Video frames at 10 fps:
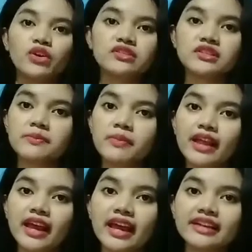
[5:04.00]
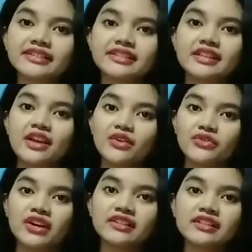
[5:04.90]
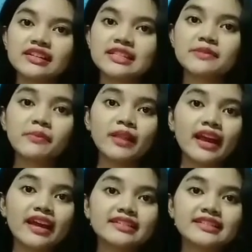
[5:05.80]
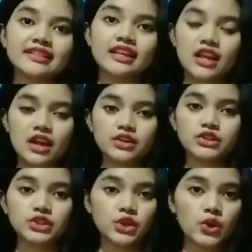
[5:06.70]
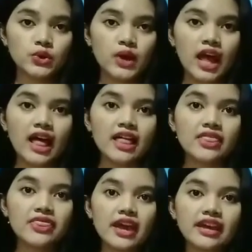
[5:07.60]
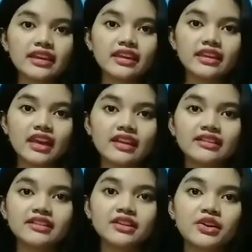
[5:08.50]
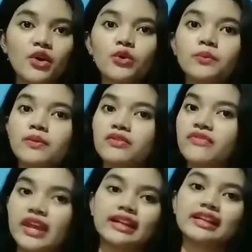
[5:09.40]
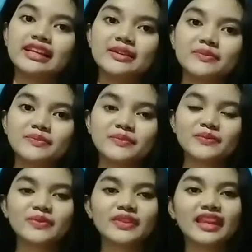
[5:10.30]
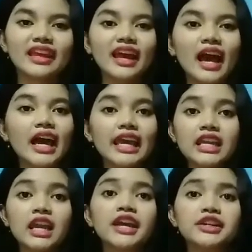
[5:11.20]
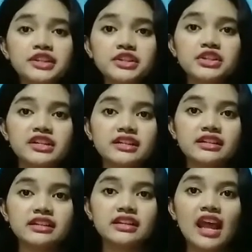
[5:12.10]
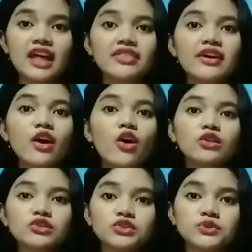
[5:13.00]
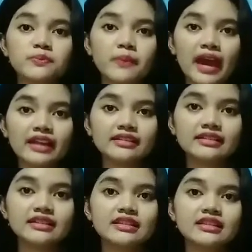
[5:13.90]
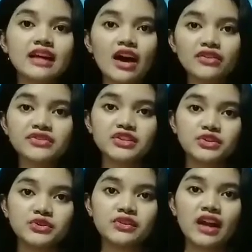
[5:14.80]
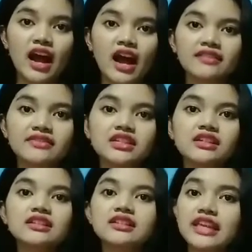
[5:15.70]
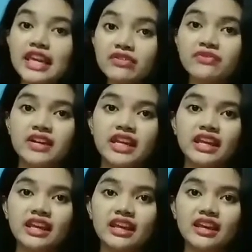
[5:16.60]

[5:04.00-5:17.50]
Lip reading: water the plants, fertilize the plants, so they can grow perfectly. In addition, they also spend the afternoon until the evening